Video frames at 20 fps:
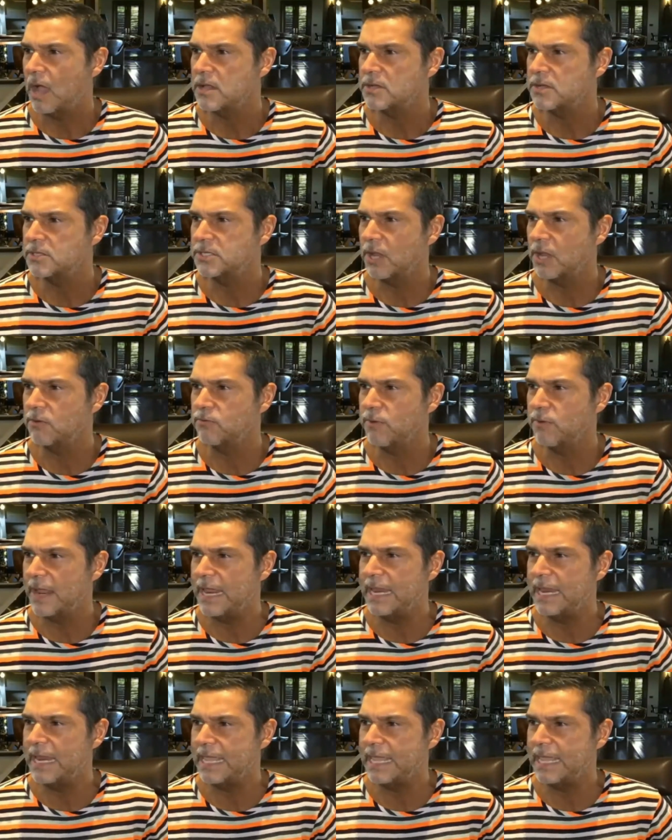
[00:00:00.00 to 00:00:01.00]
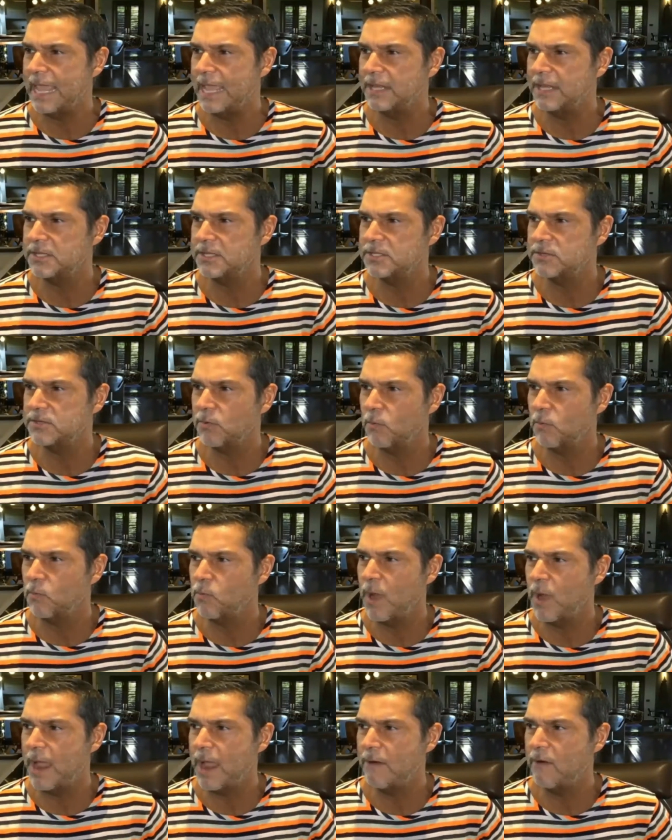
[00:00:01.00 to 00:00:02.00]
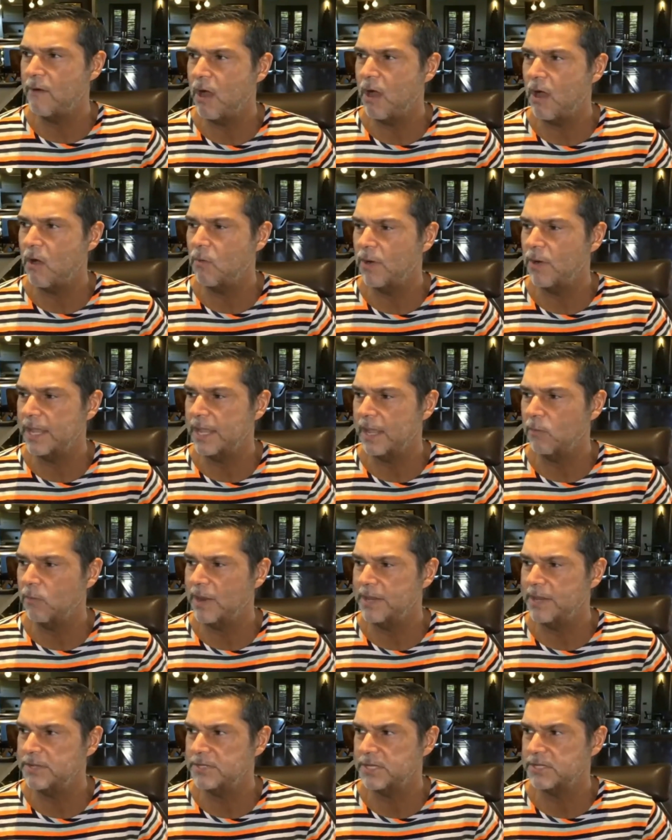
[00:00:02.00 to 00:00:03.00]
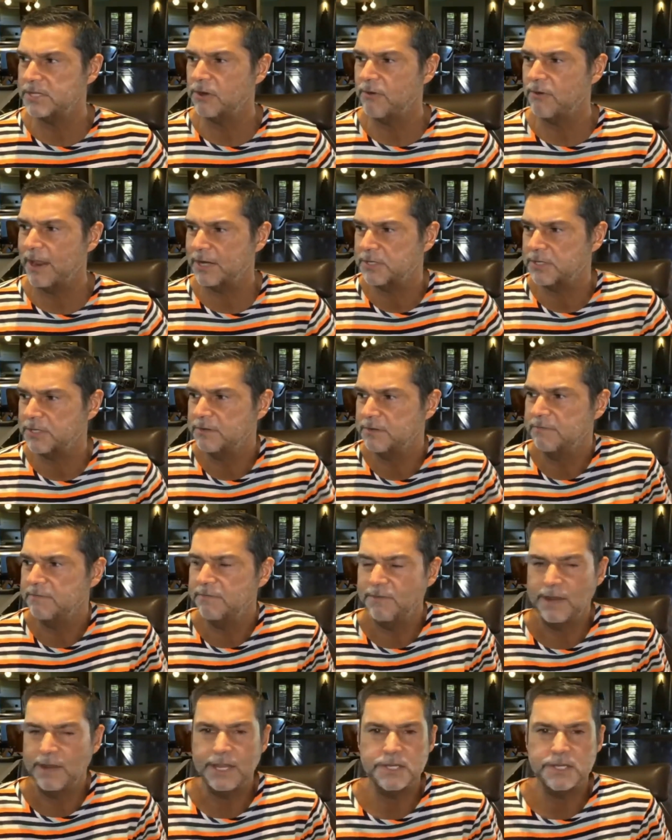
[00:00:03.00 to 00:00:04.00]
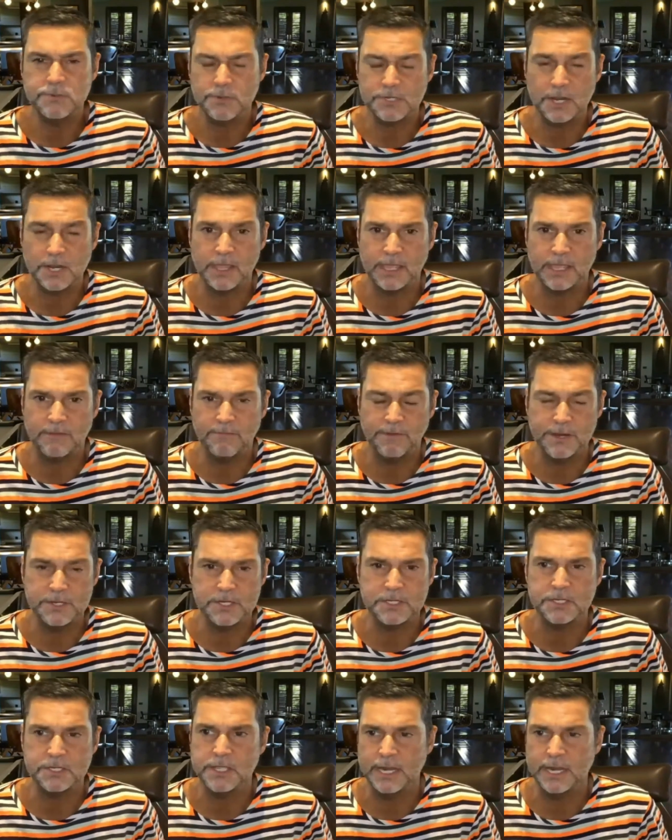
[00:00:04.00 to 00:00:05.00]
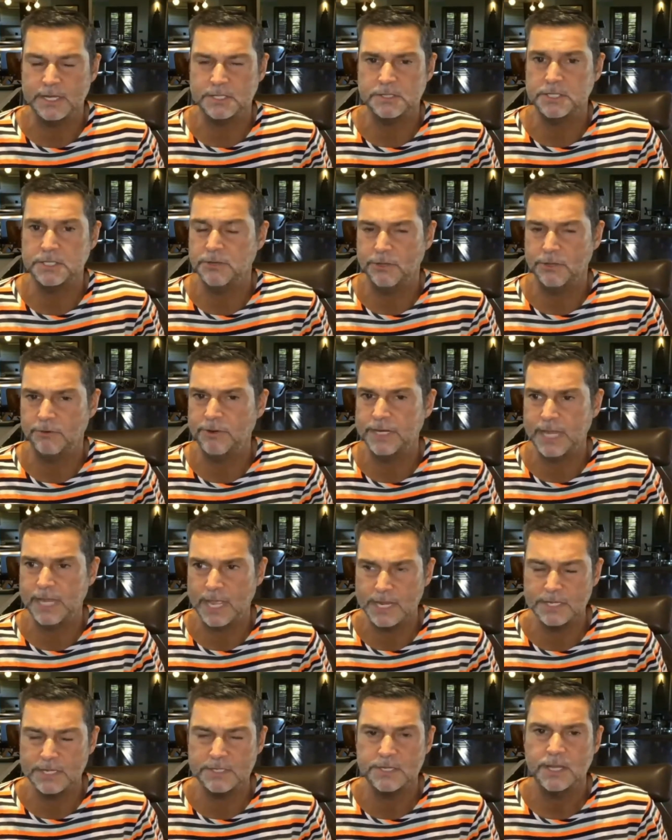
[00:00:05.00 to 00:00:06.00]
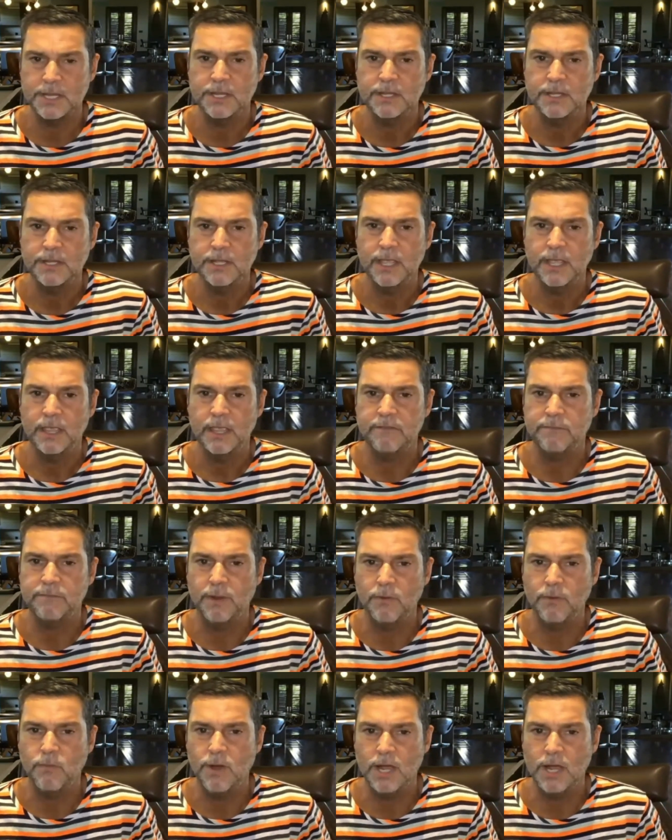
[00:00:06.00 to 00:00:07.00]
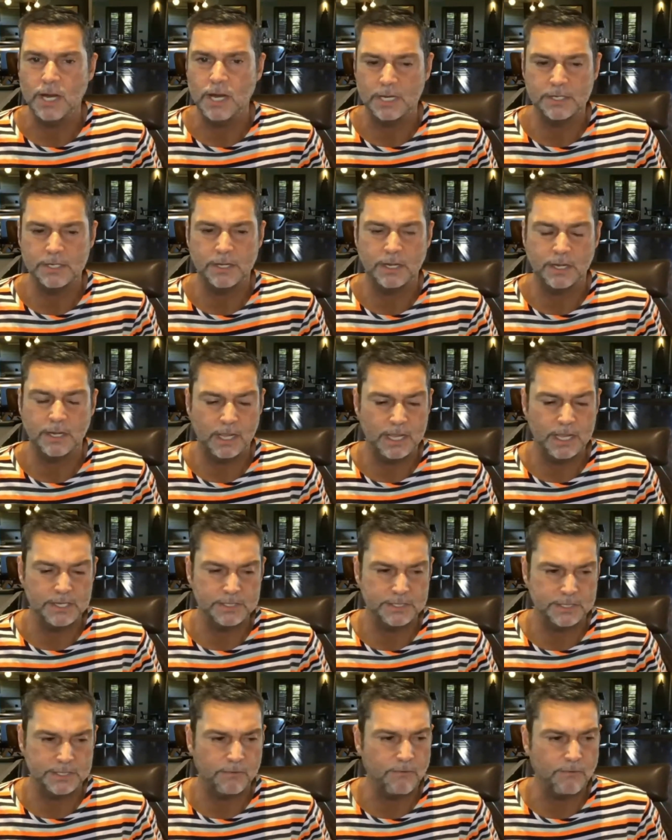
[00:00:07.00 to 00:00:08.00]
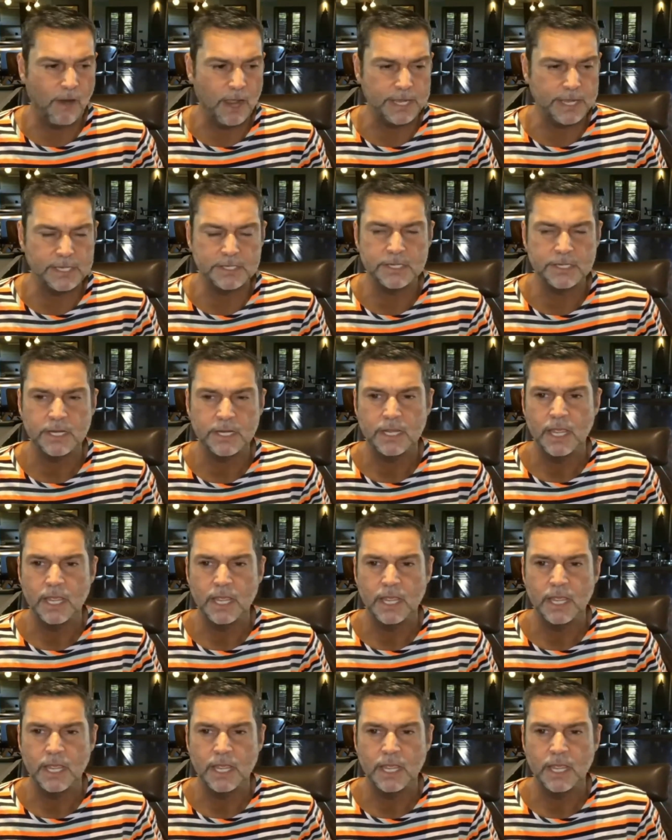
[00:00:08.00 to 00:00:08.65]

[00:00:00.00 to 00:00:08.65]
So really it's where are we and when does this correction finish, which I think finishes in the next 2 or 3 days, if my work is right.